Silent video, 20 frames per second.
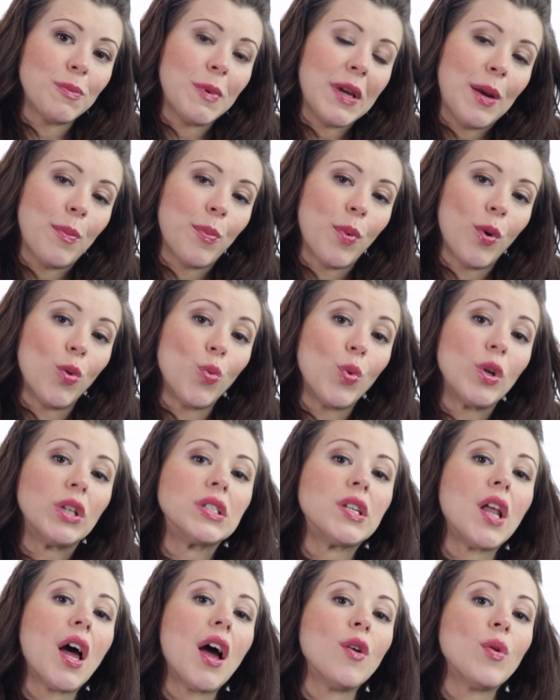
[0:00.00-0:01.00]
people will
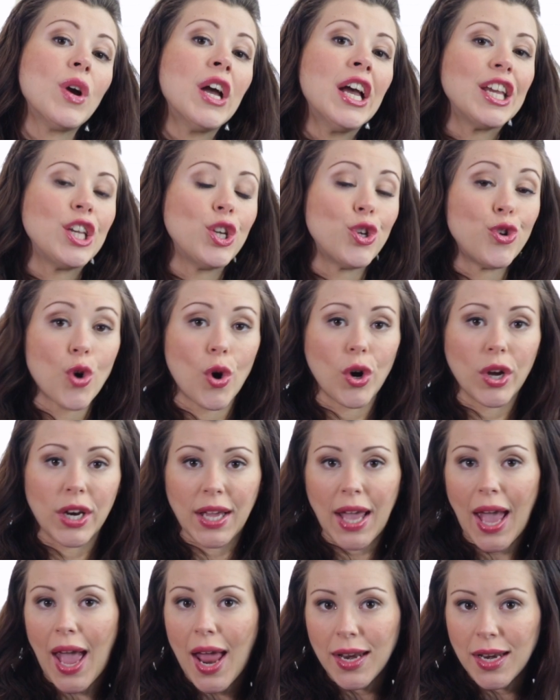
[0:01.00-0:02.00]
know you're not going to
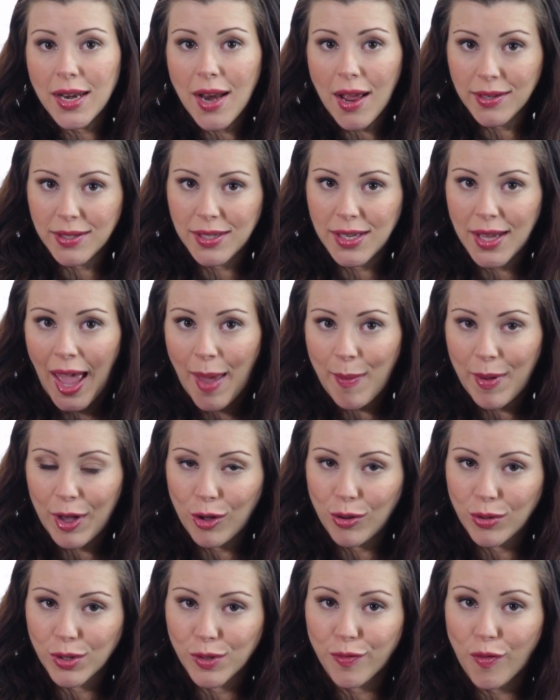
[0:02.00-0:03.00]
get any nasty
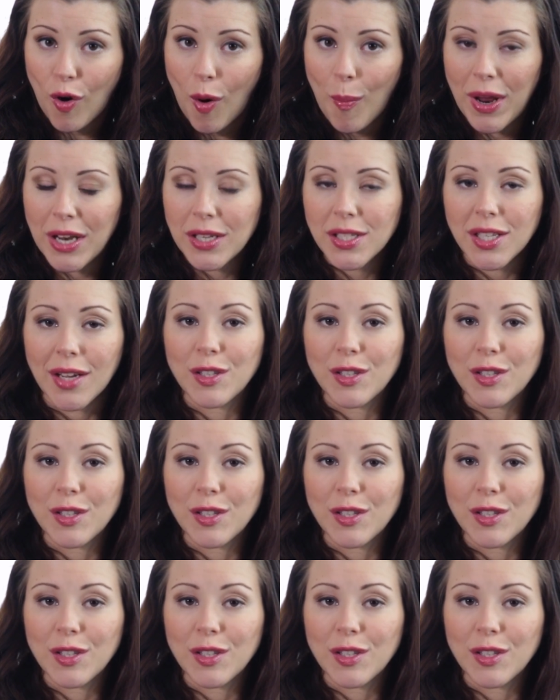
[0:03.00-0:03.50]
chemicals from it, so